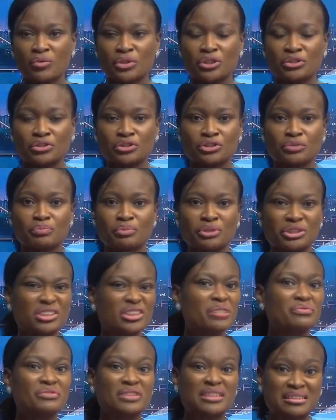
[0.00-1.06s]
we could
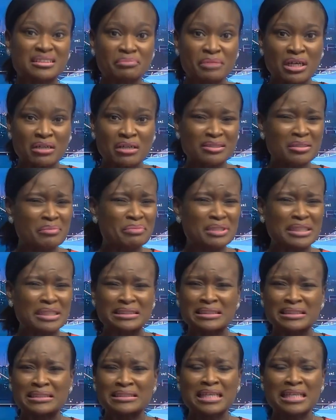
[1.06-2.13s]
perceive the smell. Some
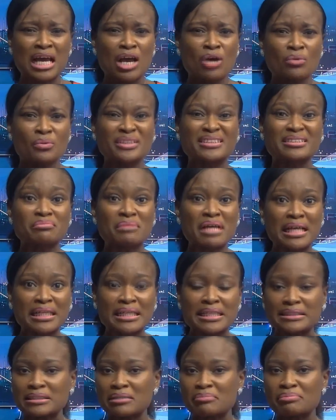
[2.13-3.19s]
places were
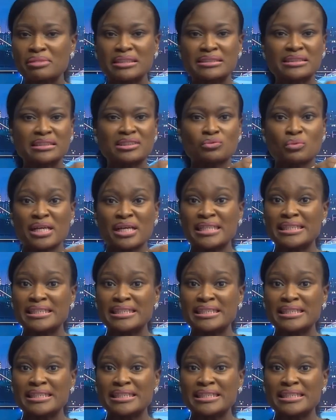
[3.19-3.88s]
smelling, some places were